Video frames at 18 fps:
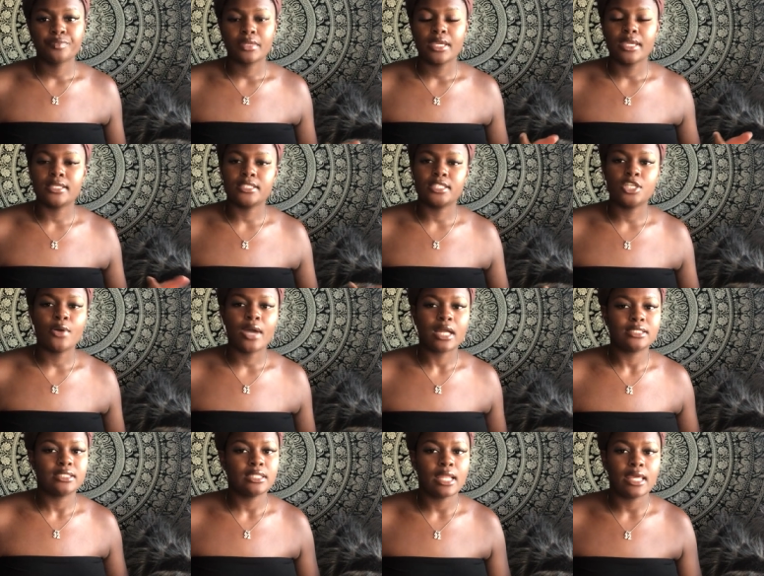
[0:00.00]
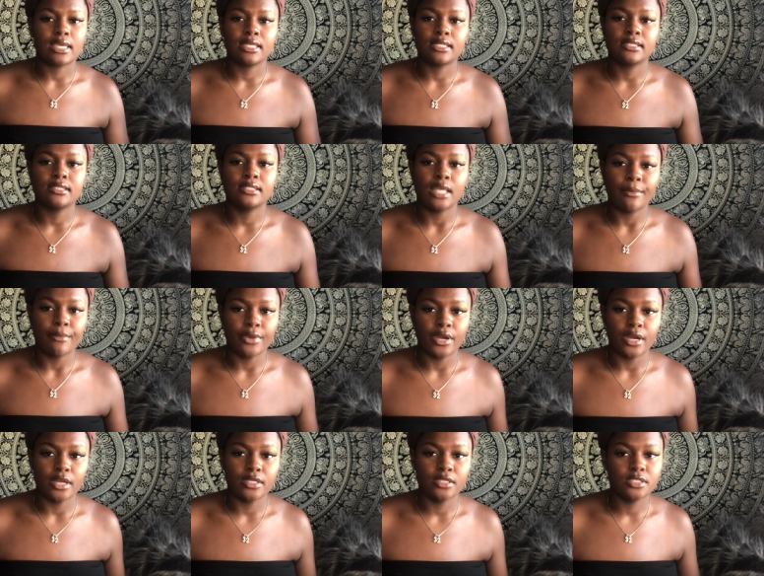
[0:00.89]
is still acting like it's
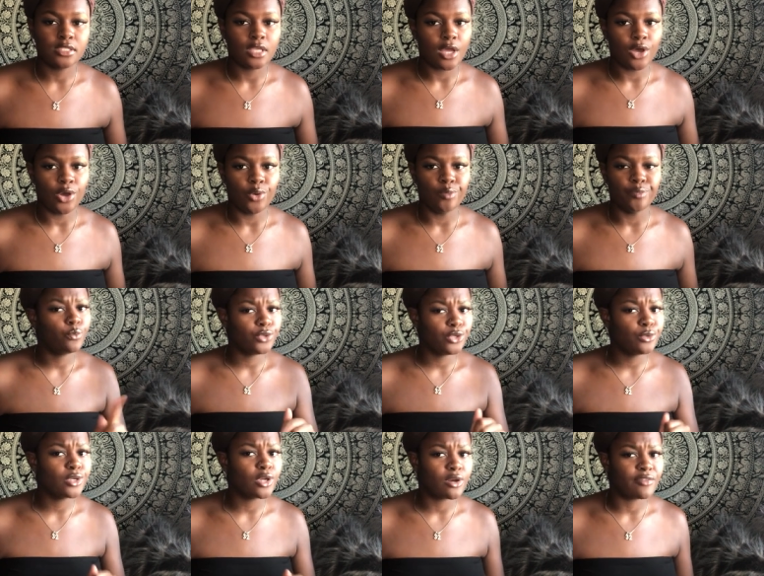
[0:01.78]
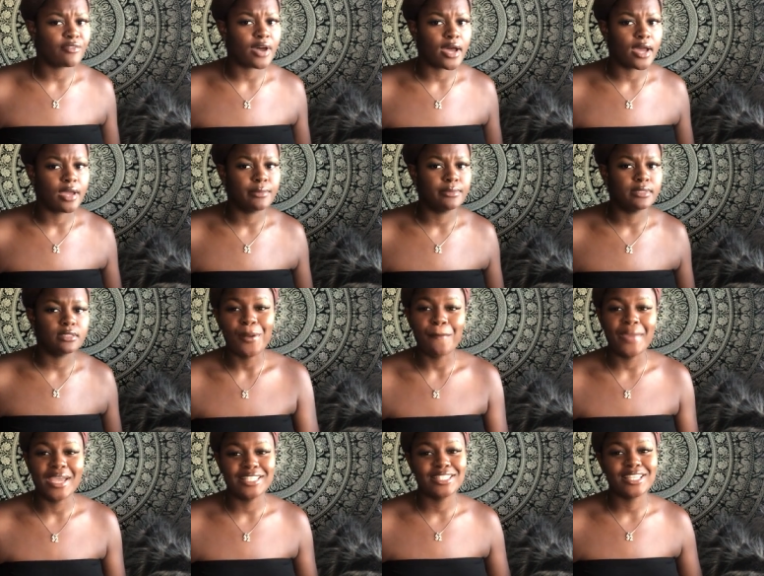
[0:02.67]
summer, so you know the vibes.
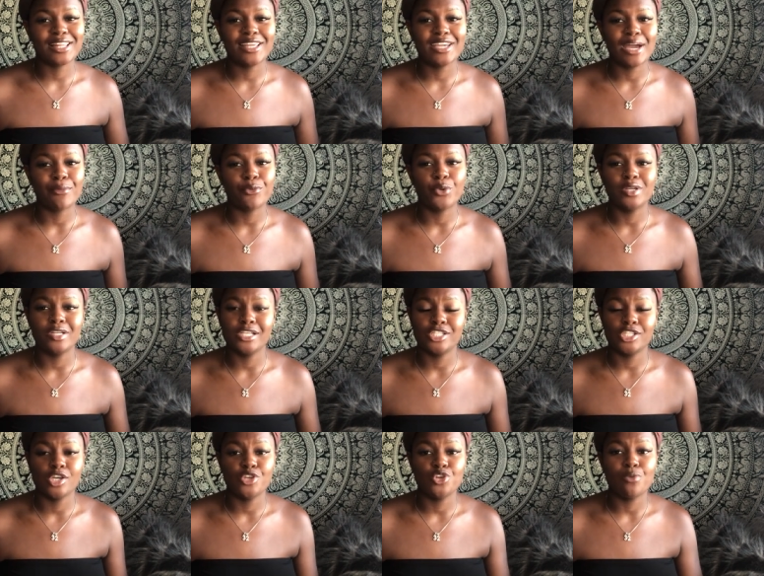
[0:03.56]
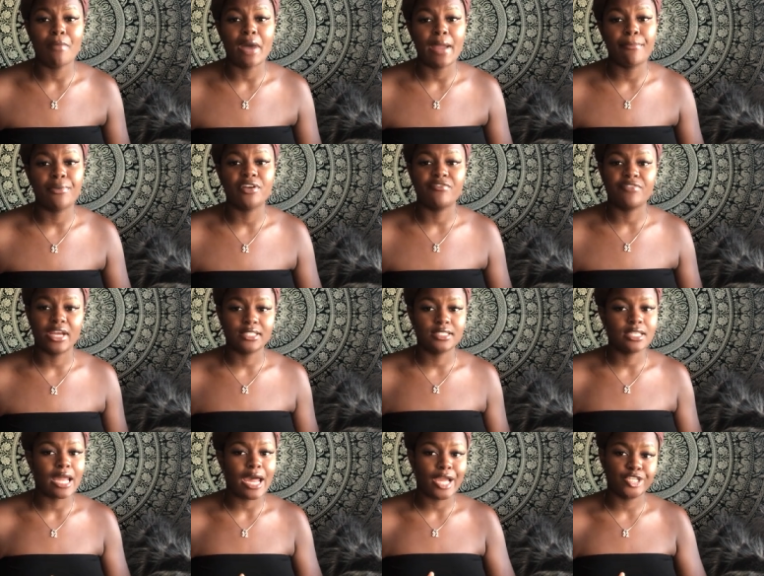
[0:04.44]
Basically, I'm going to show you my
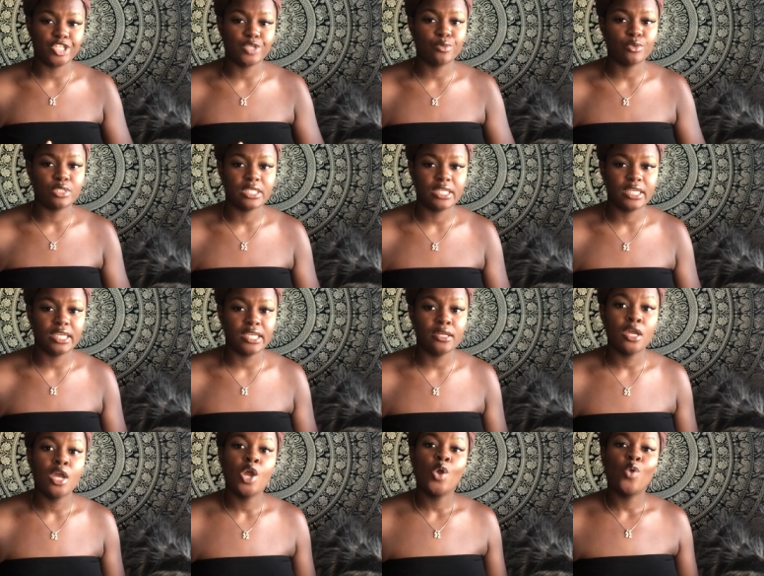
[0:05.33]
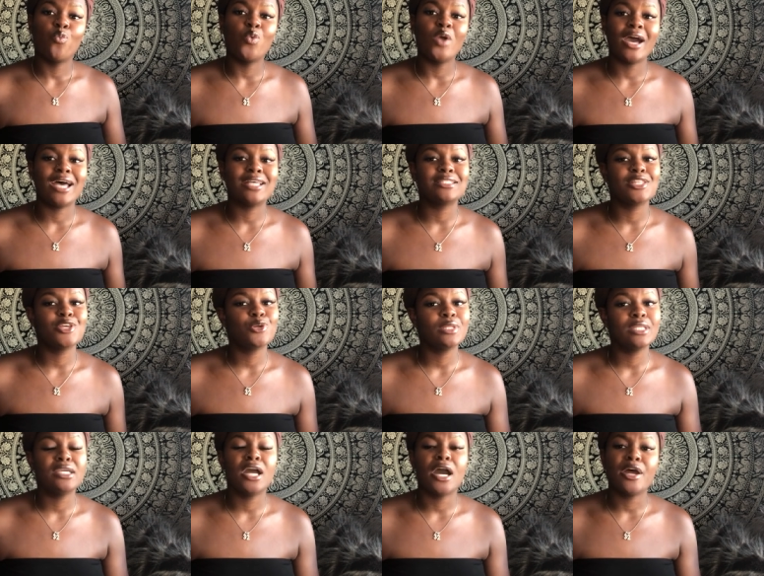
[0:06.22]
perfected hygiene routine, what has
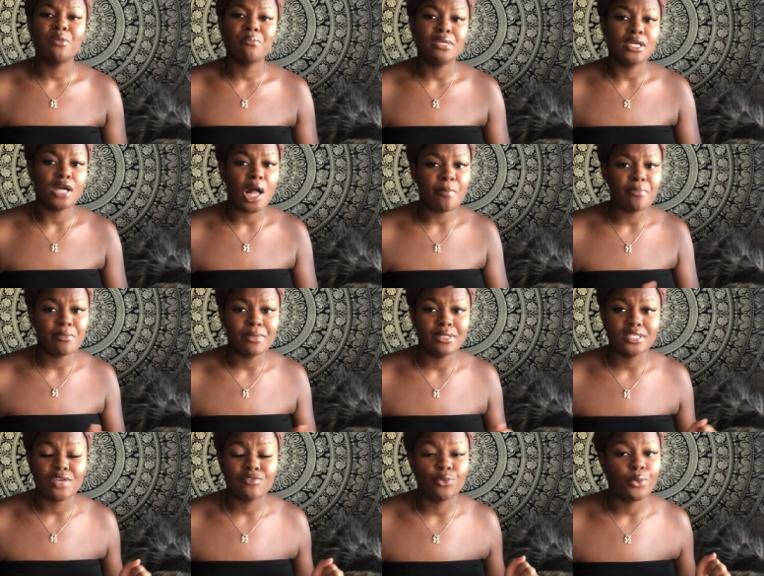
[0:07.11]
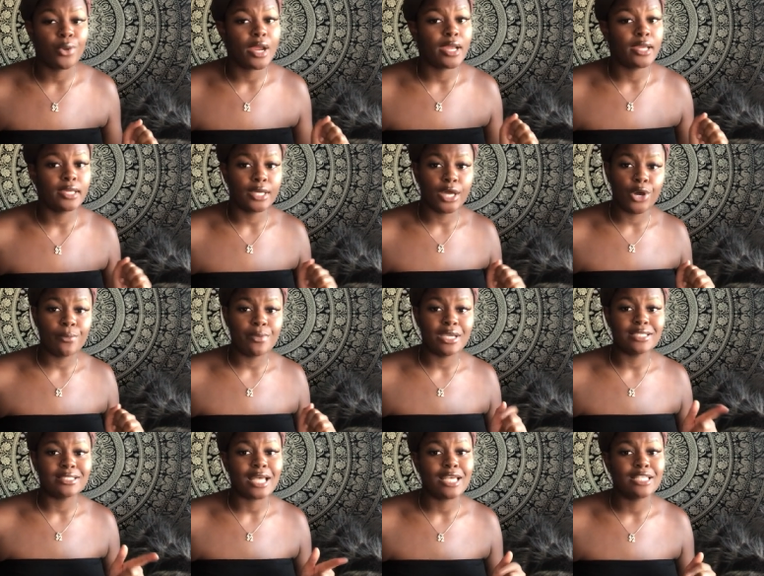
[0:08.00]
literally gotten me compliments everywhere I go
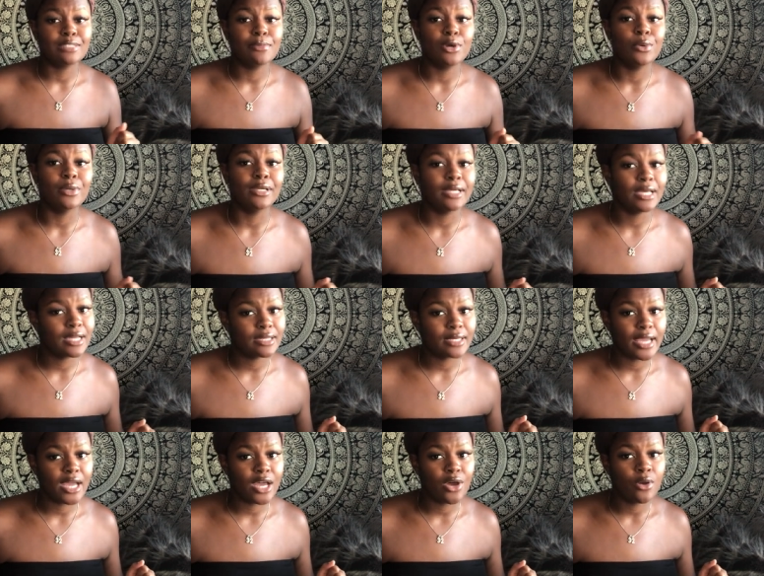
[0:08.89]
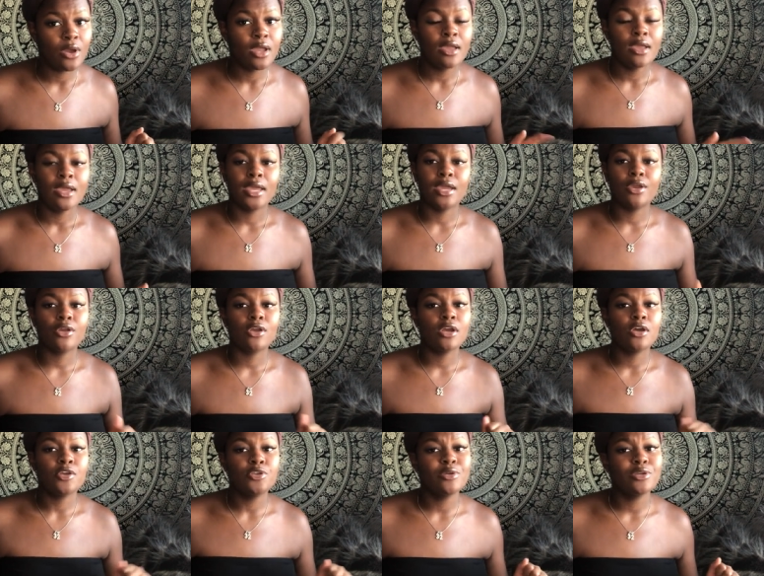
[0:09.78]
because I smell good now. And
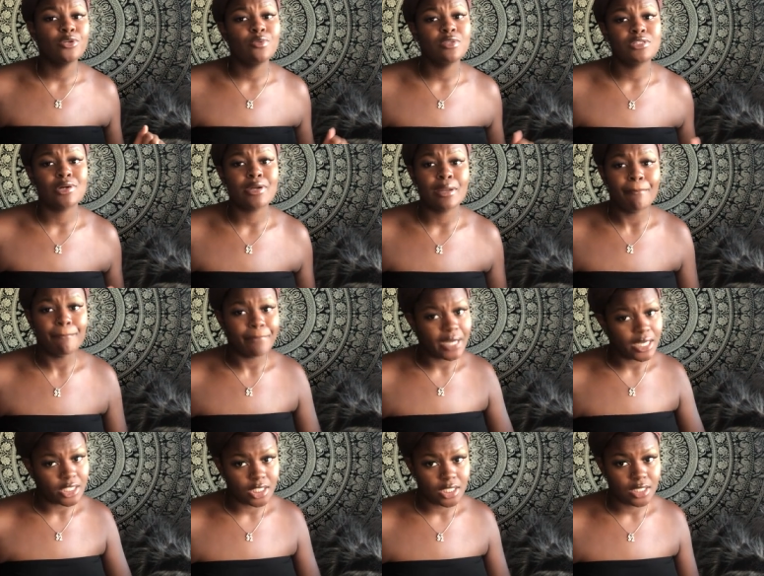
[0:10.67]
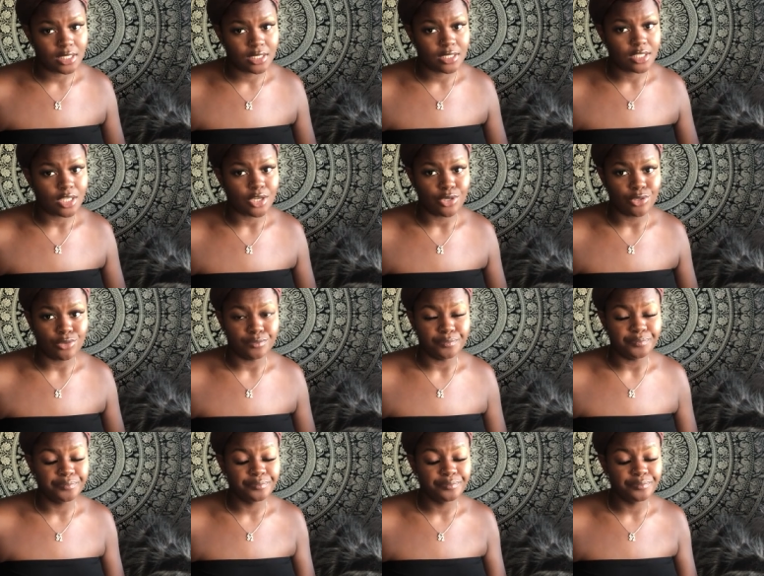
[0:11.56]
girl, you could do this on a budget, so